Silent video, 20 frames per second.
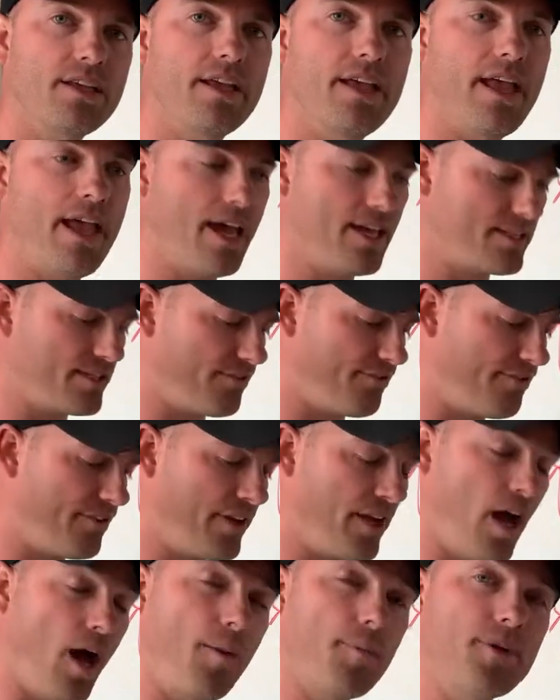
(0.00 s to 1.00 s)
It has a
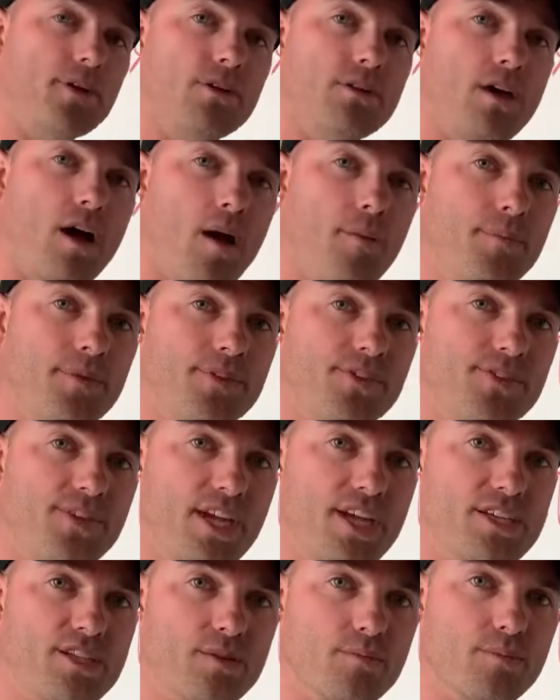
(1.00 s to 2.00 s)
phenomenal
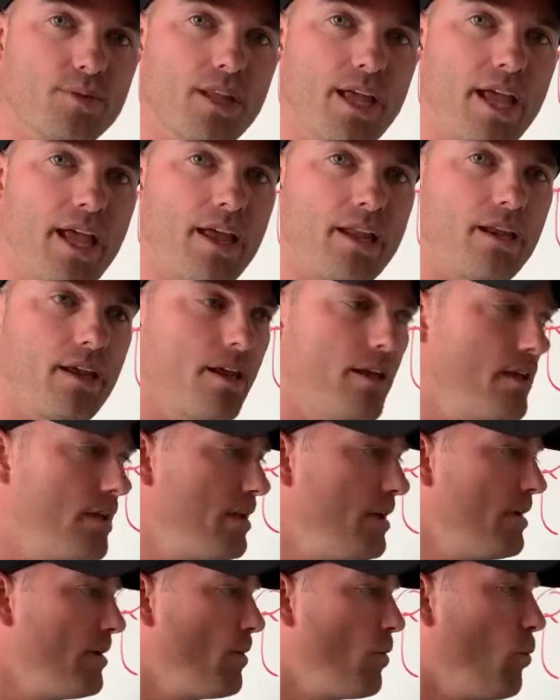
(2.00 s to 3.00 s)
compensation plan.
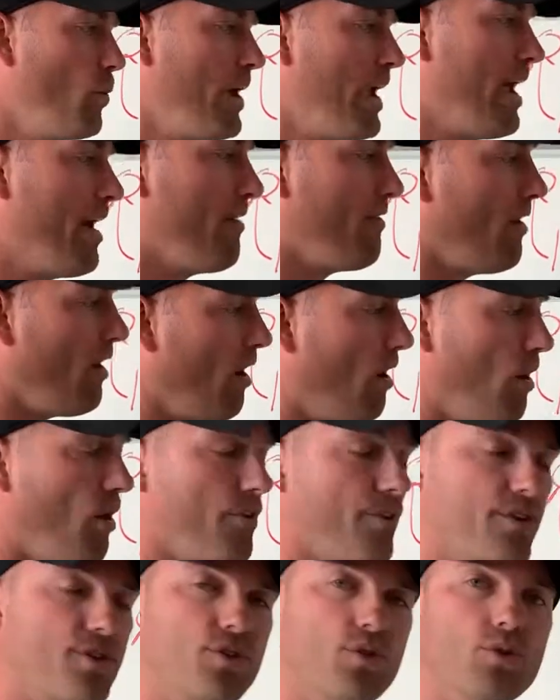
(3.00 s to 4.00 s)
We have
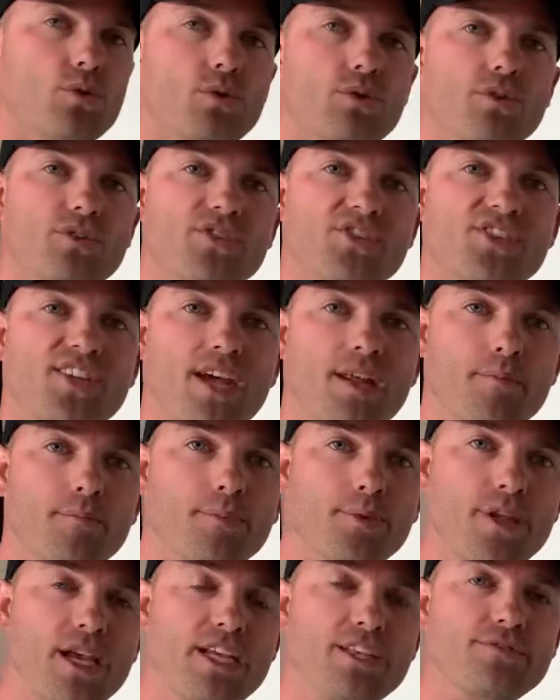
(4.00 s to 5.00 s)
all the tools set in
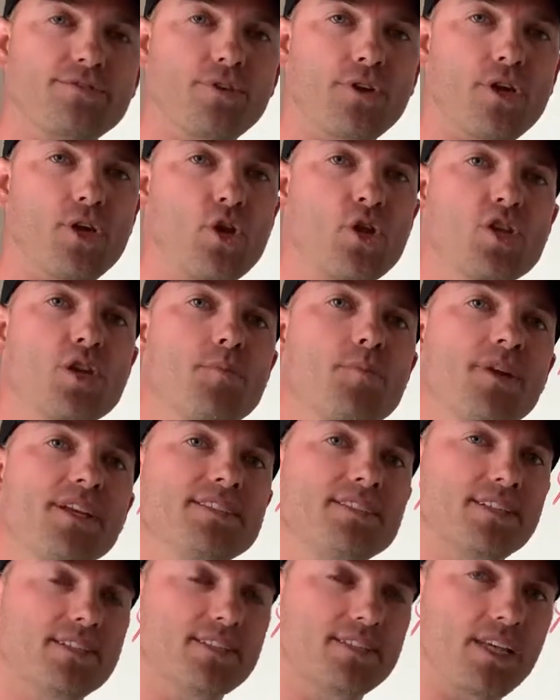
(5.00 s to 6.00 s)
place for you to be
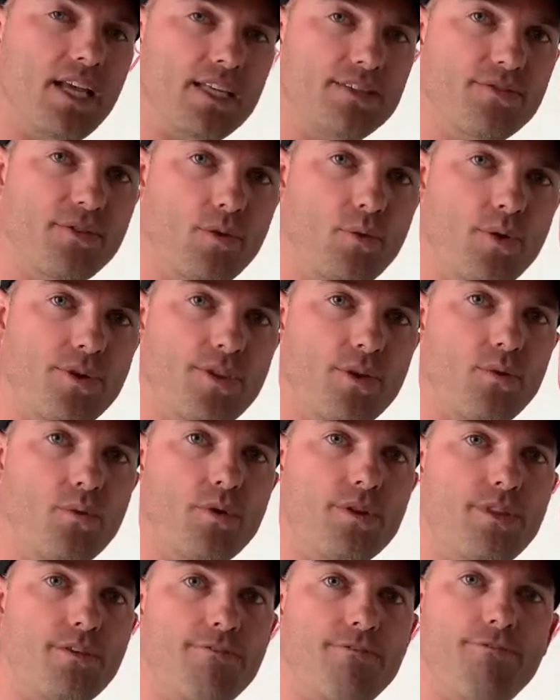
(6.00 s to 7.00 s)
successful with it,
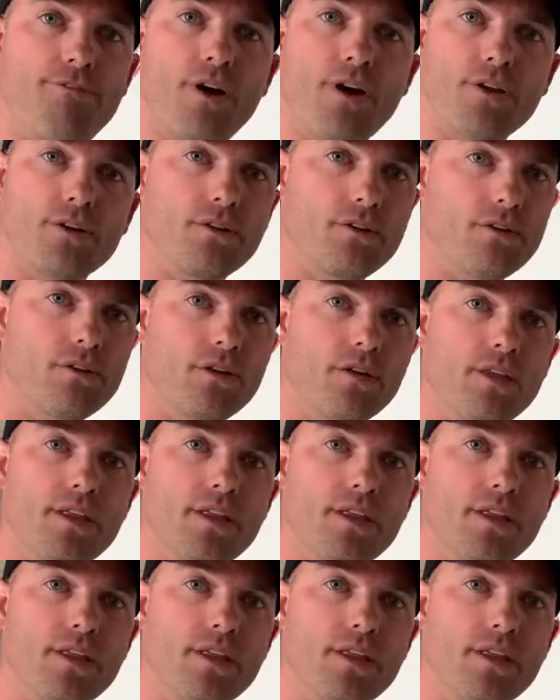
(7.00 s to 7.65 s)
with a funnel